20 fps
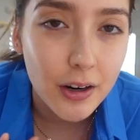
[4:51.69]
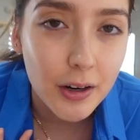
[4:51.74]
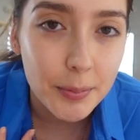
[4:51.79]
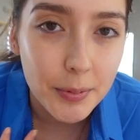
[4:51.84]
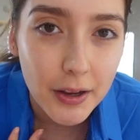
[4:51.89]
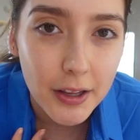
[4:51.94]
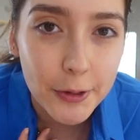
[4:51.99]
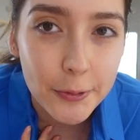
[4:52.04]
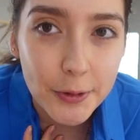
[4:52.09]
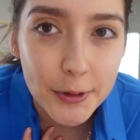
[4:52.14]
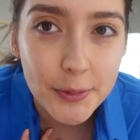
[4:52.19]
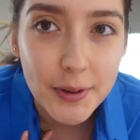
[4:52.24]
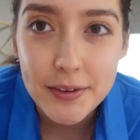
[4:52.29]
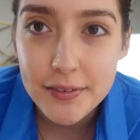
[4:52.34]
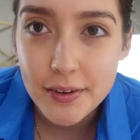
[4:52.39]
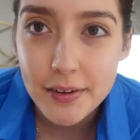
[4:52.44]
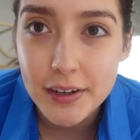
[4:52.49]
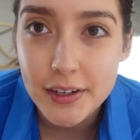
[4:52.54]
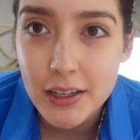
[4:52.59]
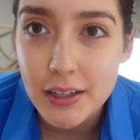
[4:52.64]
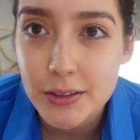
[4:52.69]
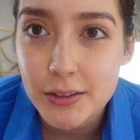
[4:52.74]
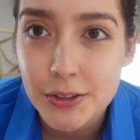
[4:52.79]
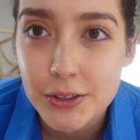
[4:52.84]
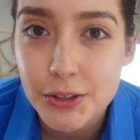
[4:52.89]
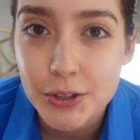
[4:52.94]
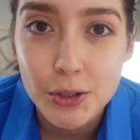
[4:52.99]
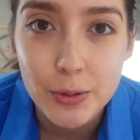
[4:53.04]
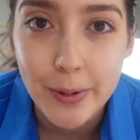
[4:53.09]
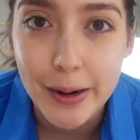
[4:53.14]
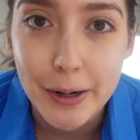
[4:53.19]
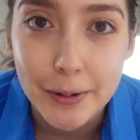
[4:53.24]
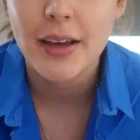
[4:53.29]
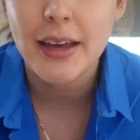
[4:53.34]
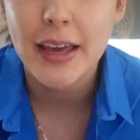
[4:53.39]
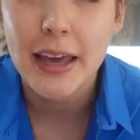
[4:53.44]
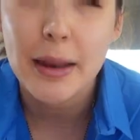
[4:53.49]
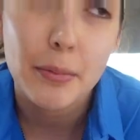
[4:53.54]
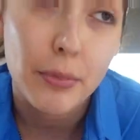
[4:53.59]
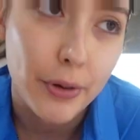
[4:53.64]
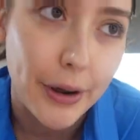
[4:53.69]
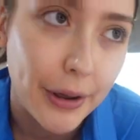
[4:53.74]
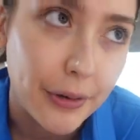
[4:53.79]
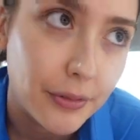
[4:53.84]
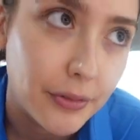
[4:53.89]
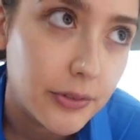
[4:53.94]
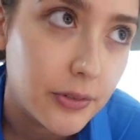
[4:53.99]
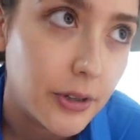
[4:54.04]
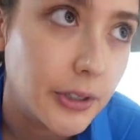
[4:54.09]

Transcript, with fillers: are probably one of my favorite colors to wear. And brown, of